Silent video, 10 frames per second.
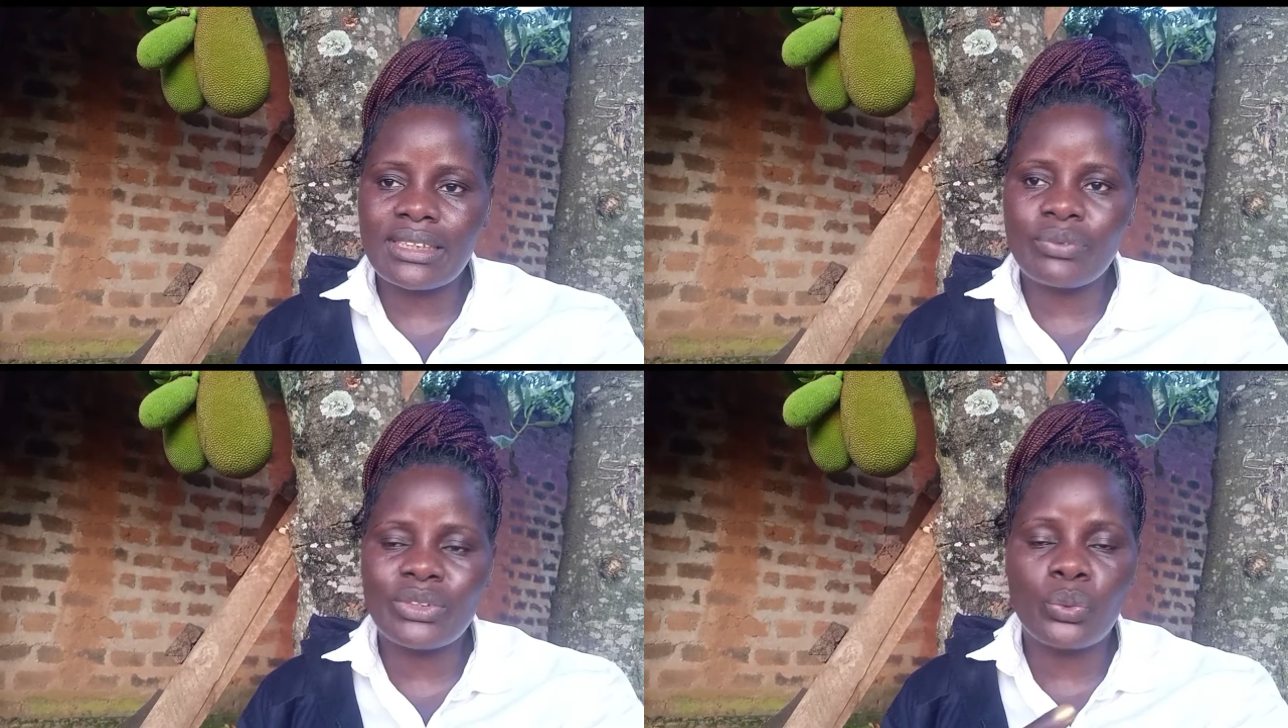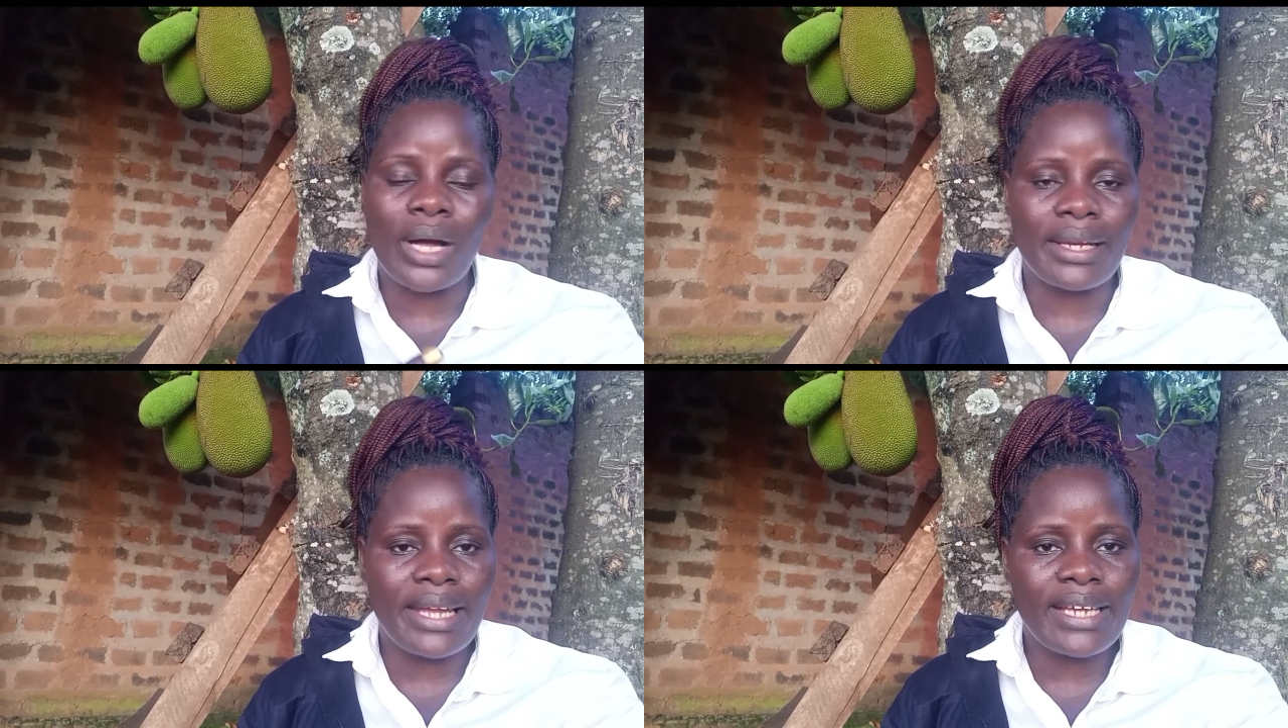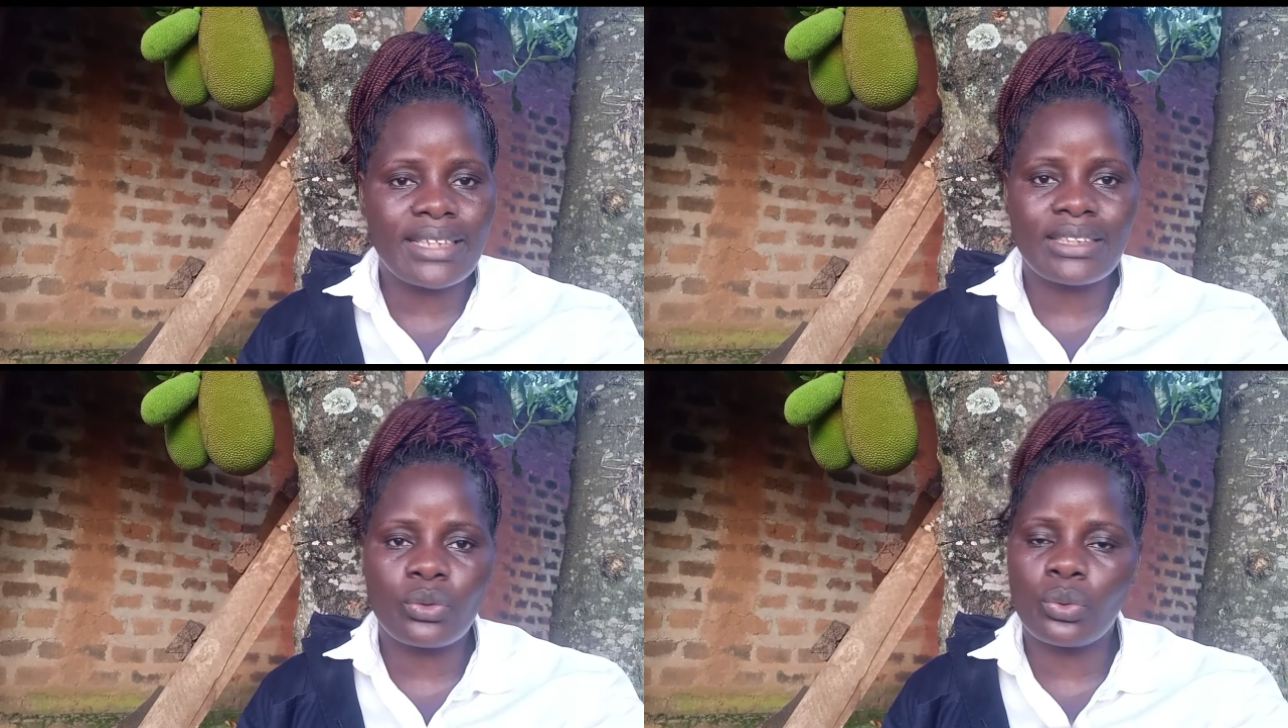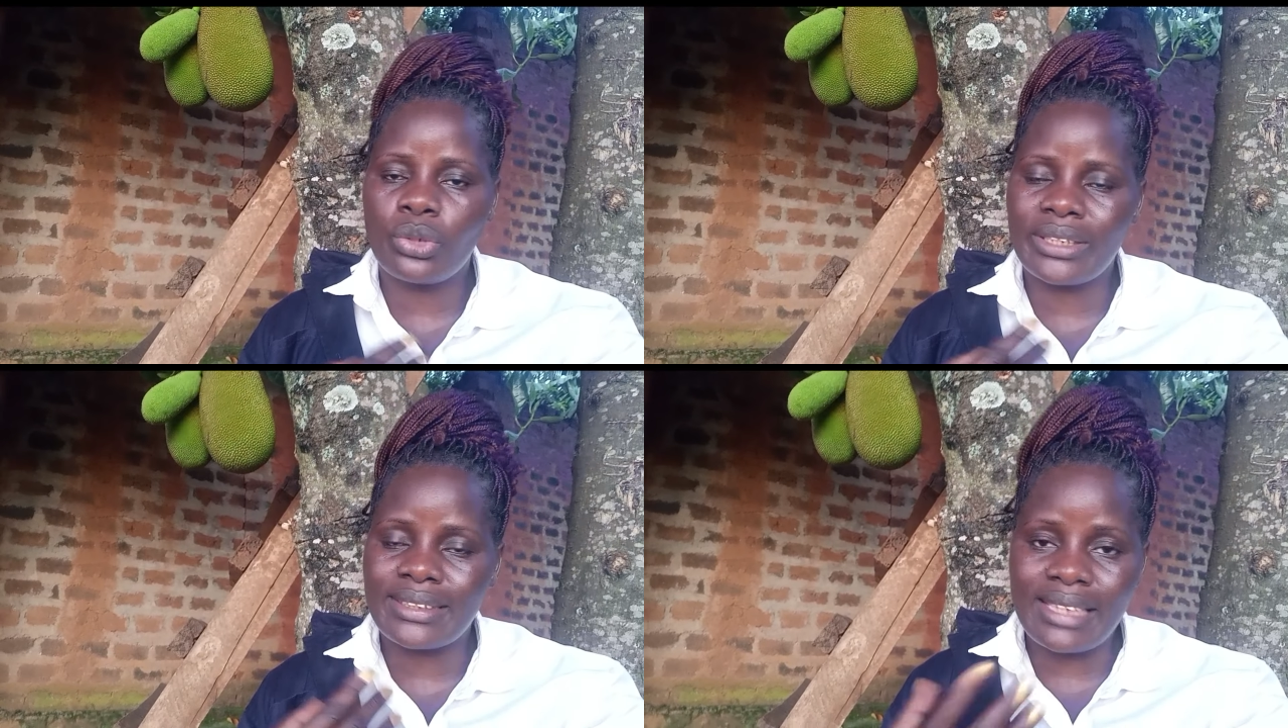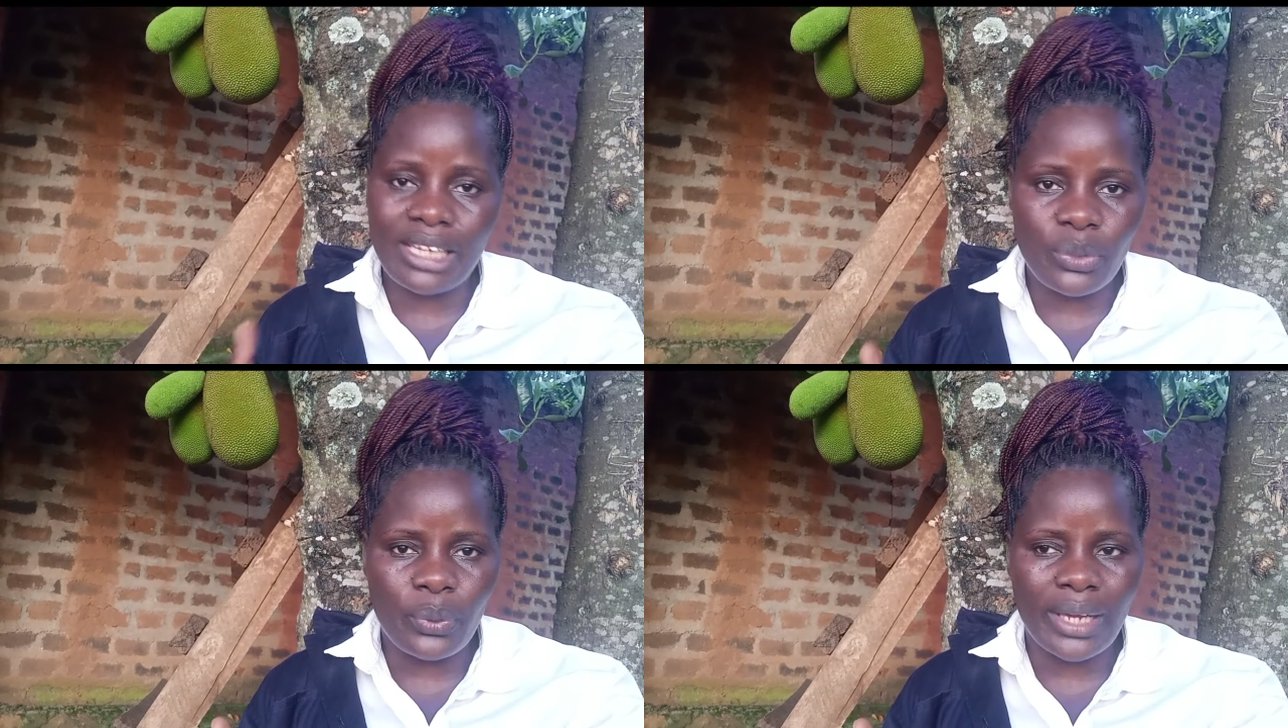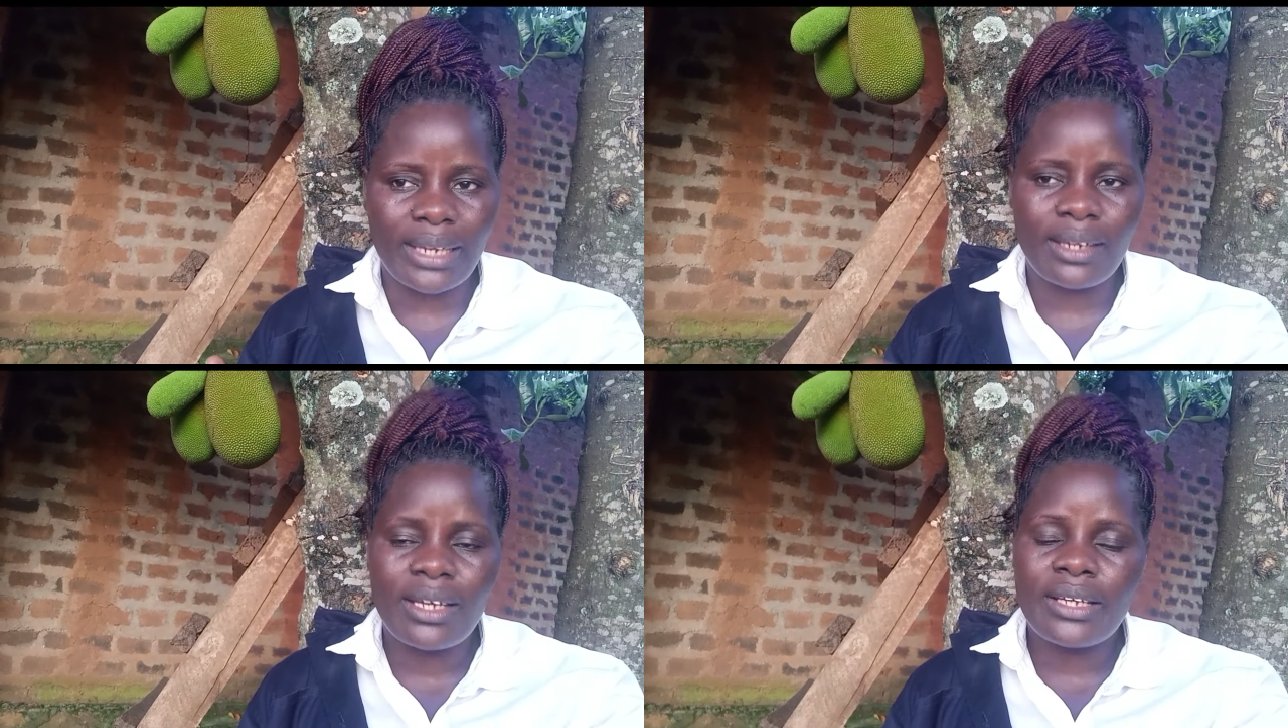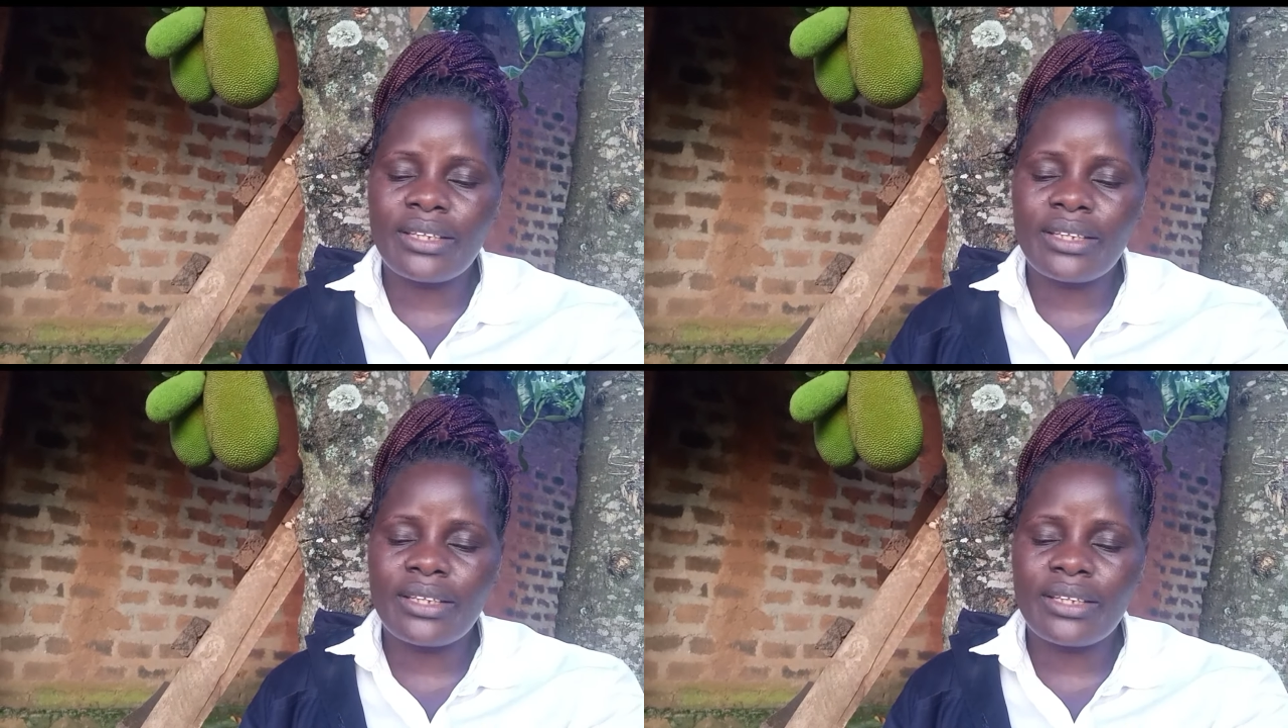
which were laying couldn't lay well.